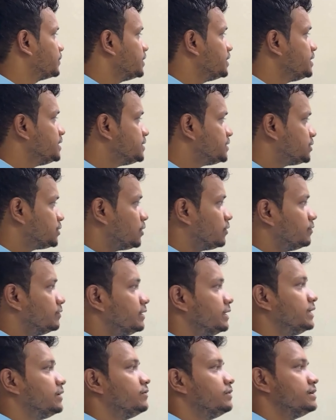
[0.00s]
Each of the
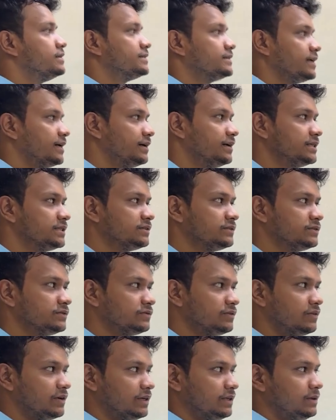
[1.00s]
equal side is
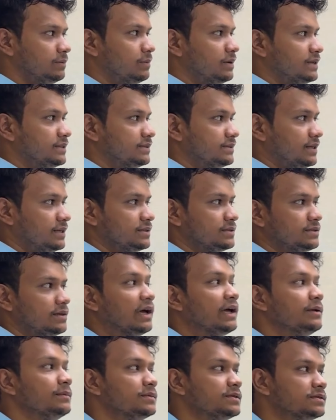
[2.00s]
5 by 6
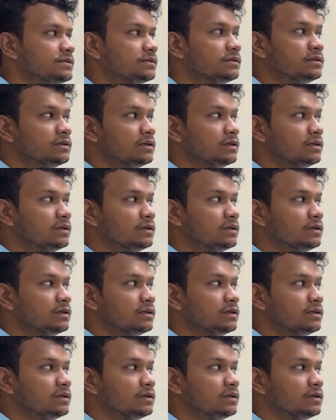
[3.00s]
times